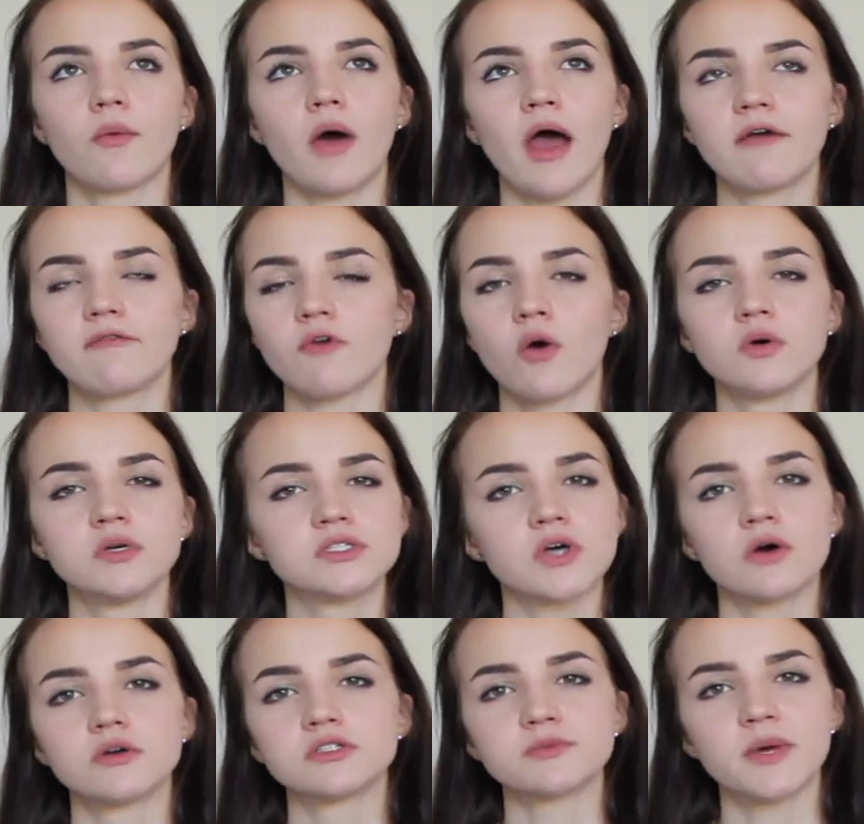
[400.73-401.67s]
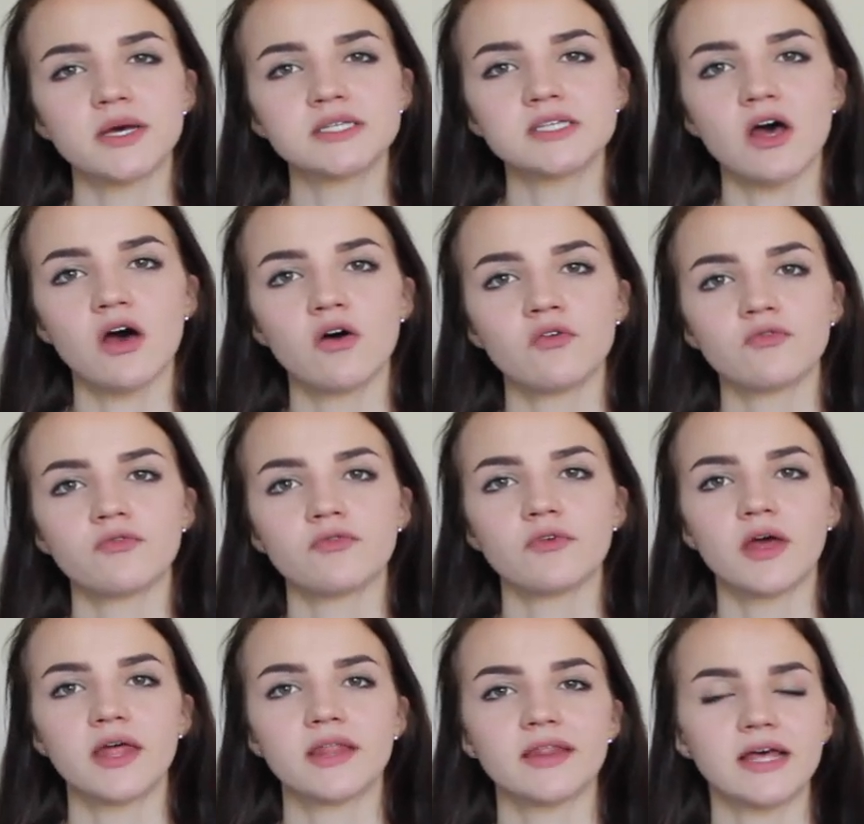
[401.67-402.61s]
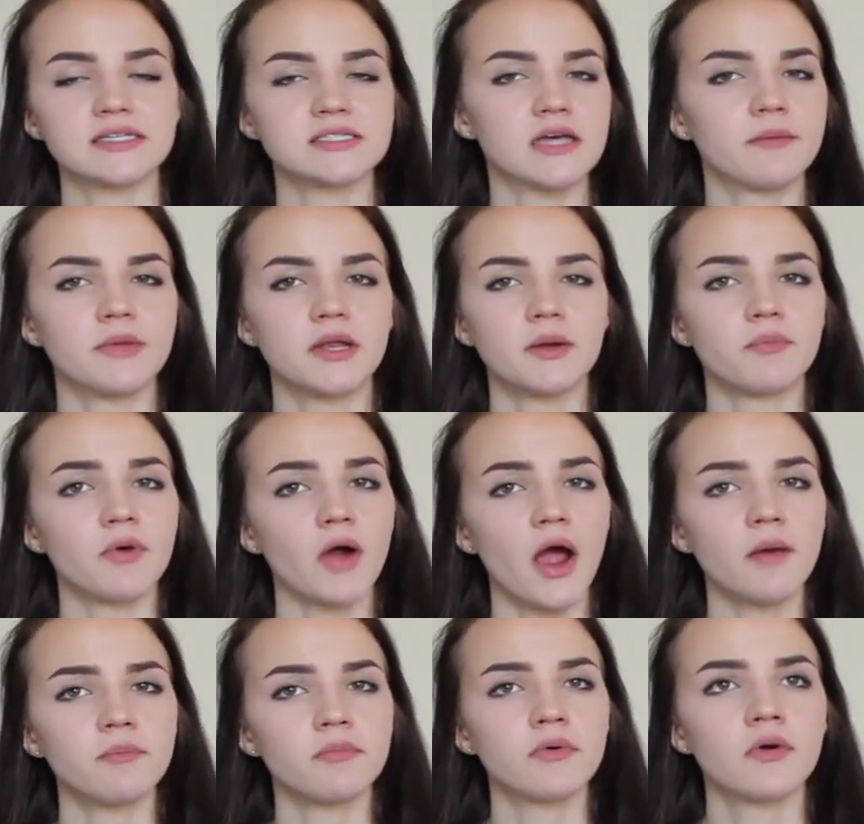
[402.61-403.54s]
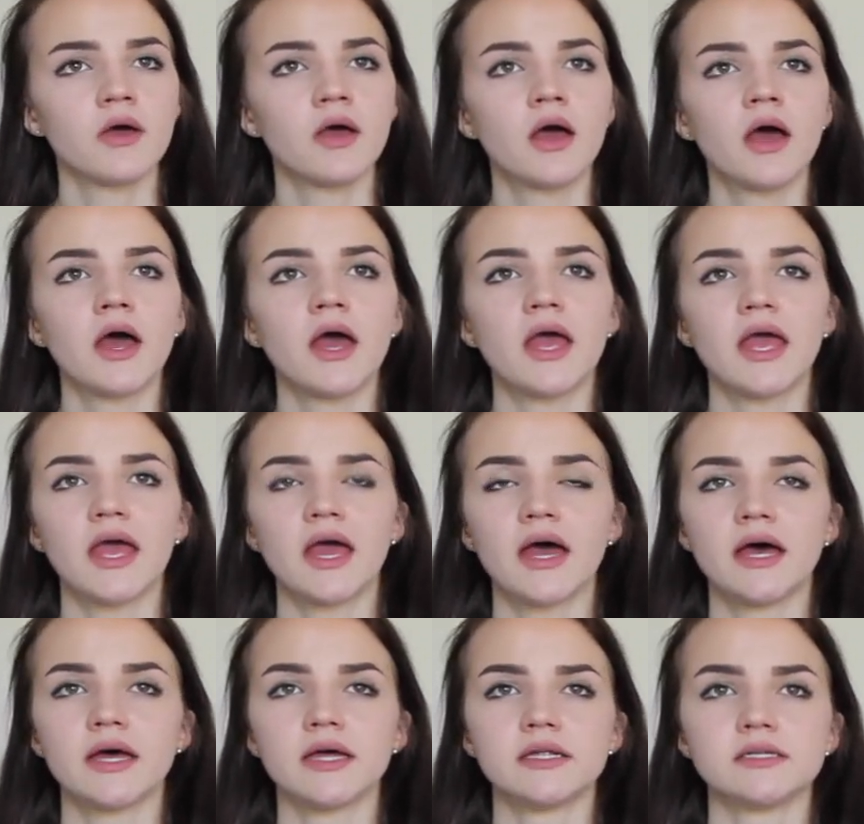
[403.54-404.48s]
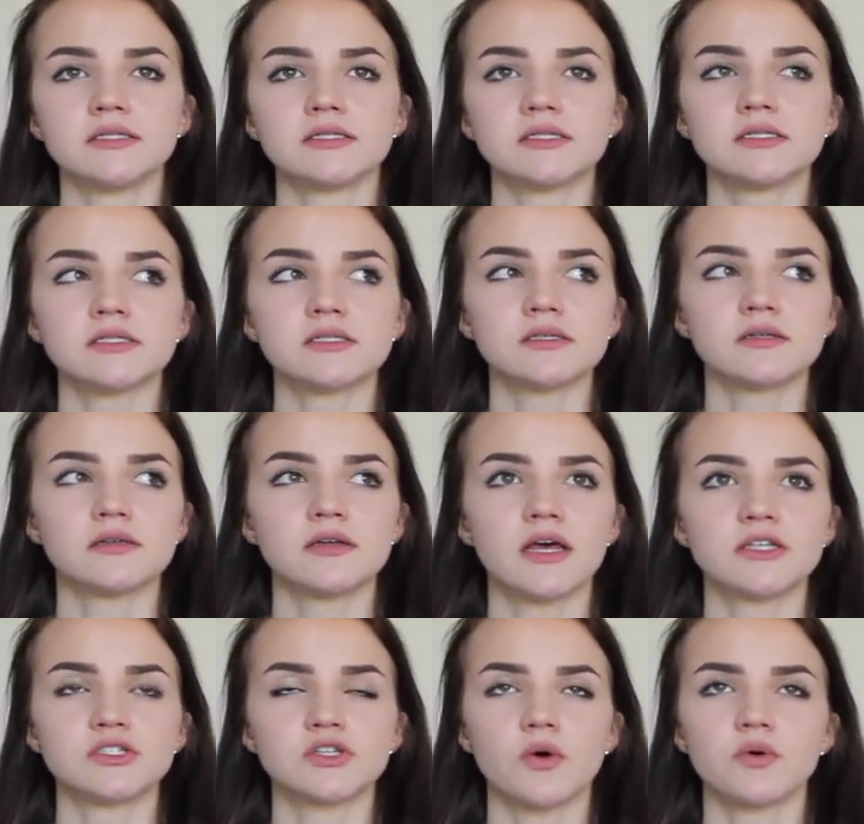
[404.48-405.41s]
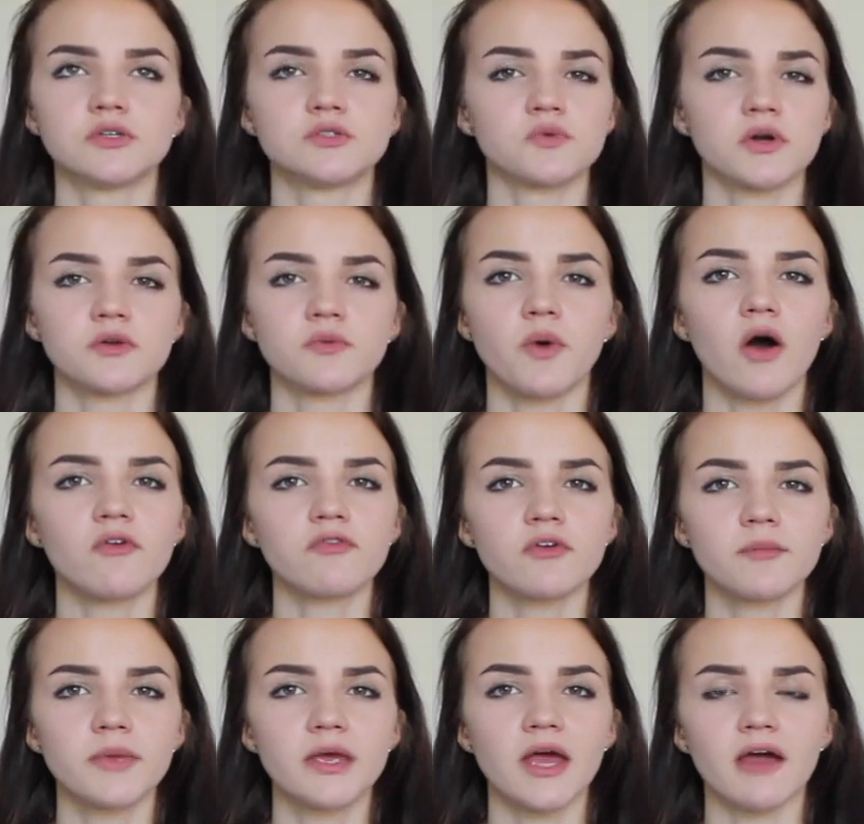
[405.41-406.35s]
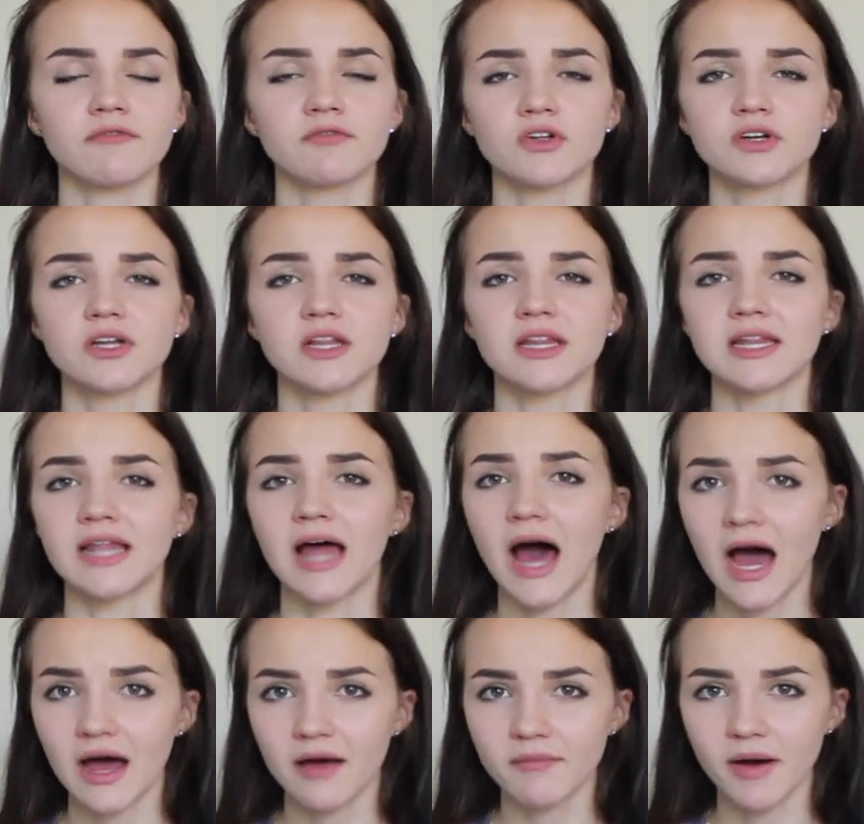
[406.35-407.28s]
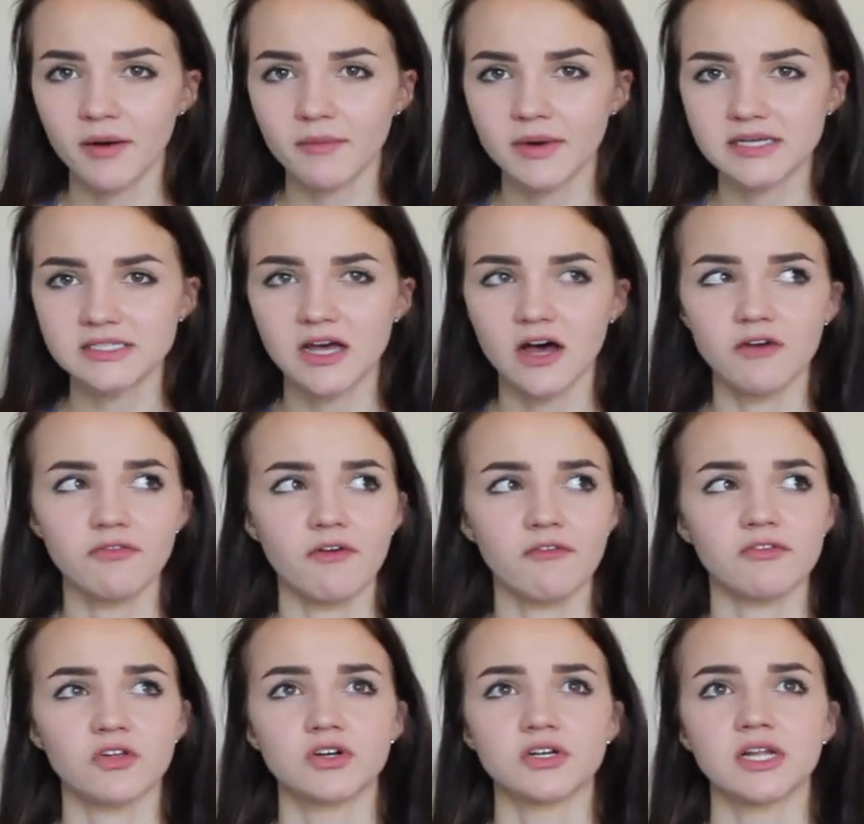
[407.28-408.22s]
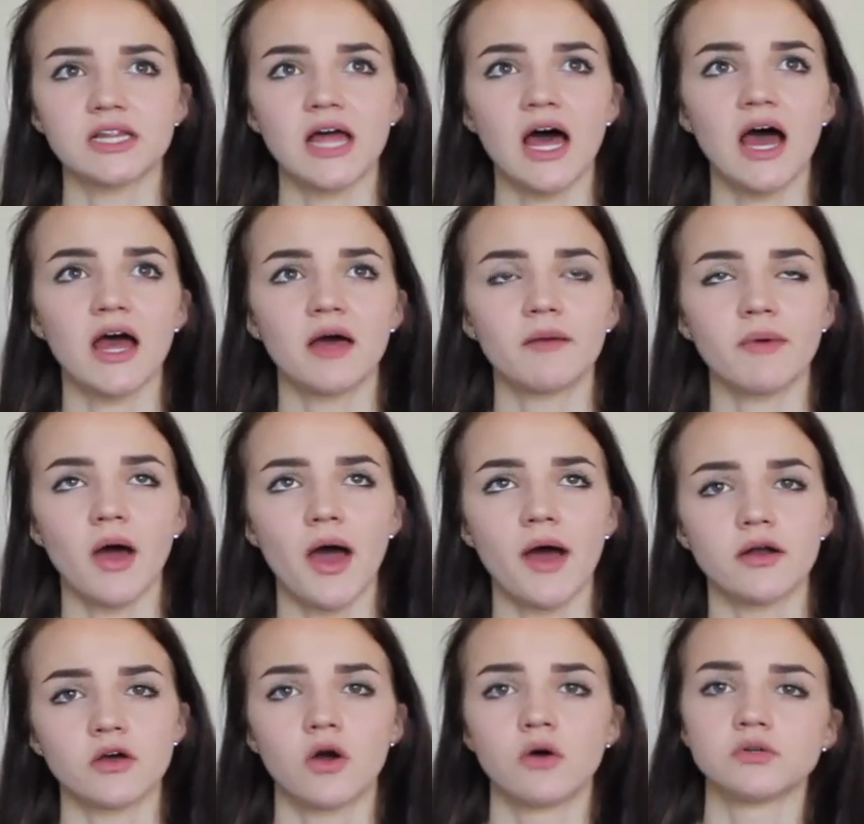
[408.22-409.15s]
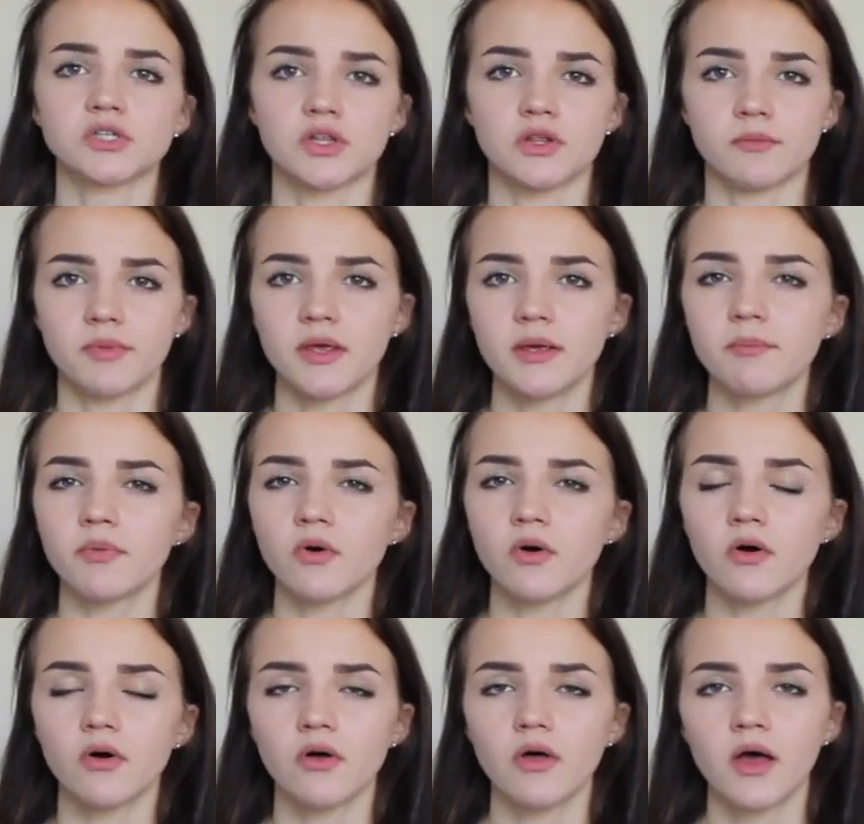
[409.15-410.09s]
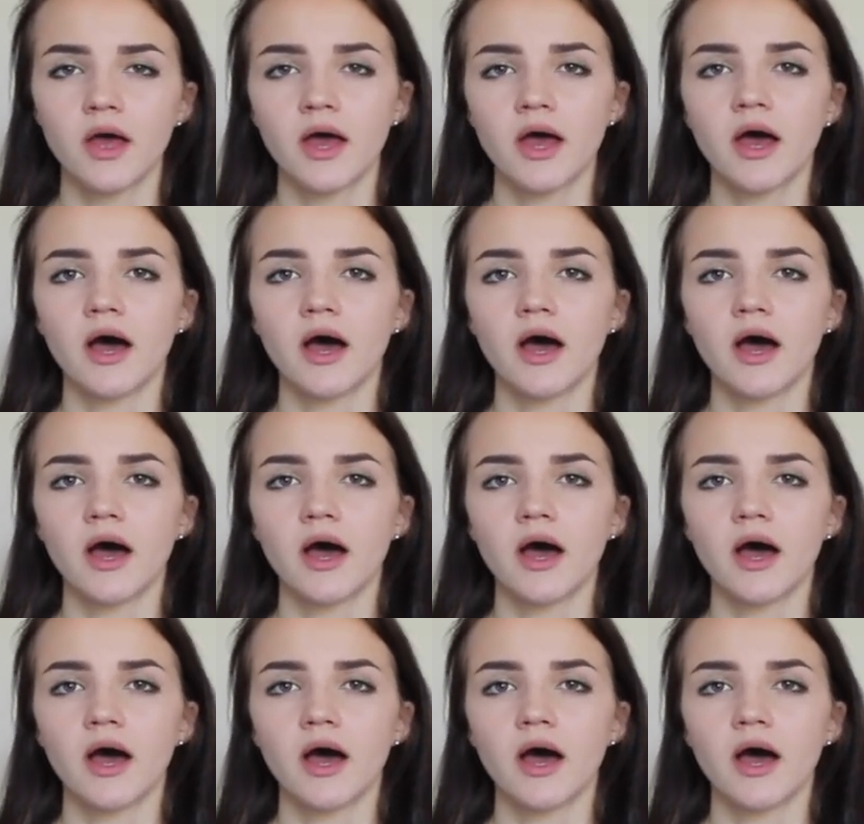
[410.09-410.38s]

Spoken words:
always coached myself unless I'm in a prep, and it's always worked well for me. I've learned a lot about myself. I've learned a lot about how to coach other people.